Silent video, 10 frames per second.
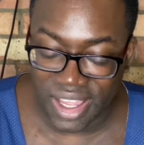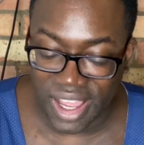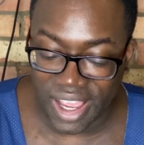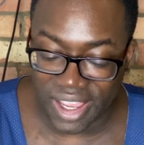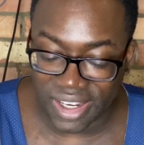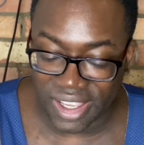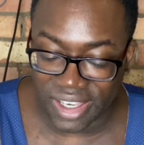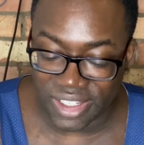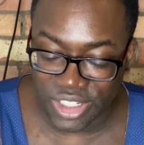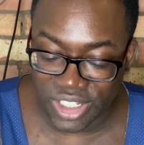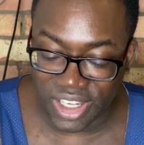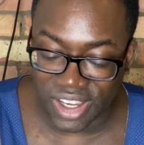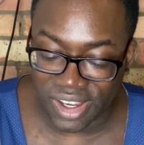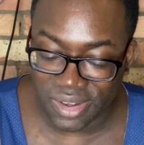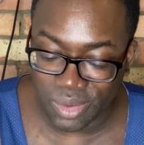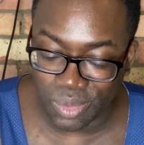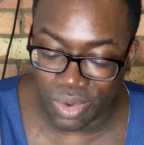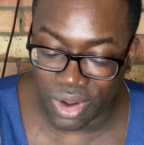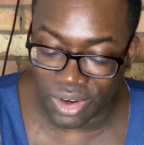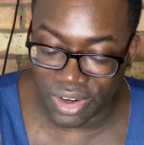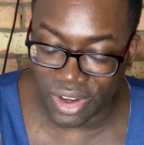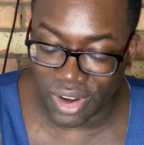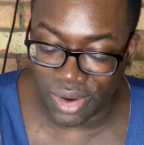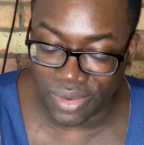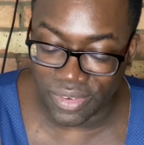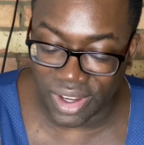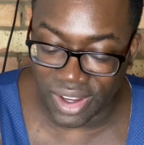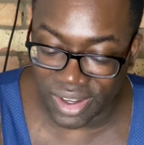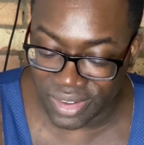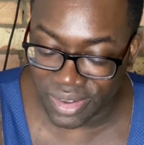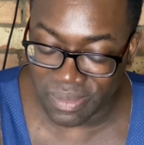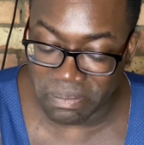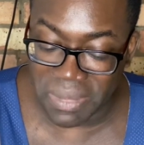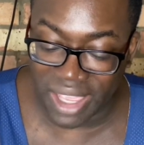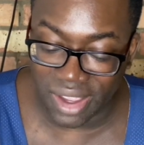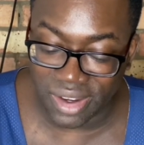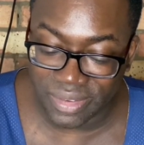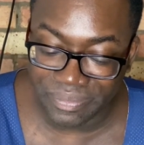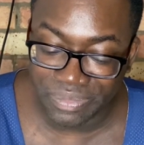and Alicia won over Maya.